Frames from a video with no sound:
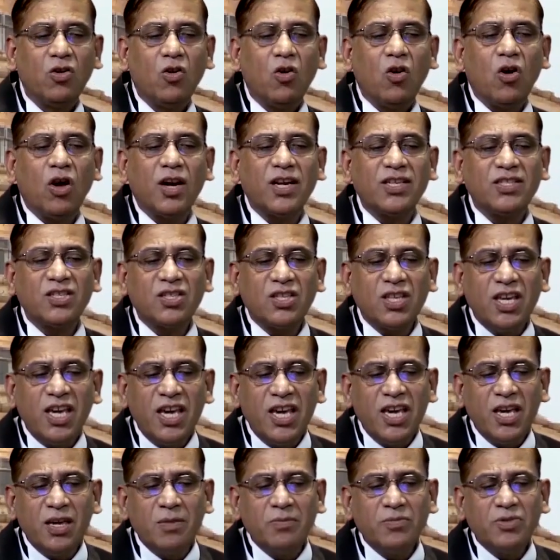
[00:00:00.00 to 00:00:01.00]
or
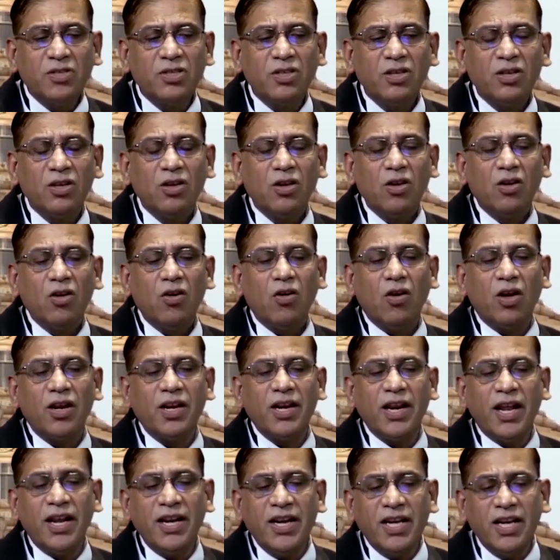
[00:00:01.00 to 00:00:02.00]
schemes or
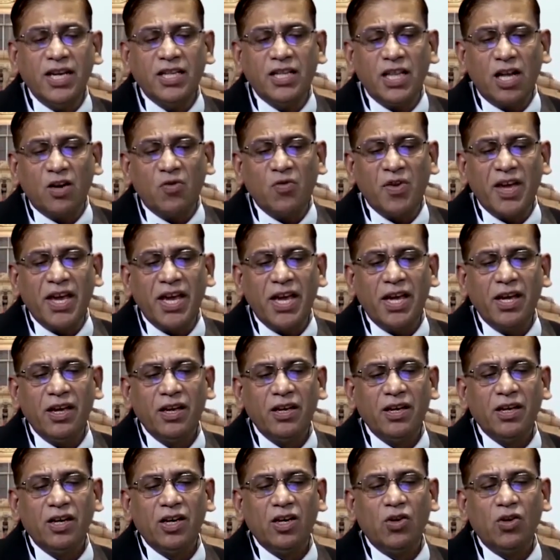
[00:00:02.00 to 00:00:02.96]
in any other way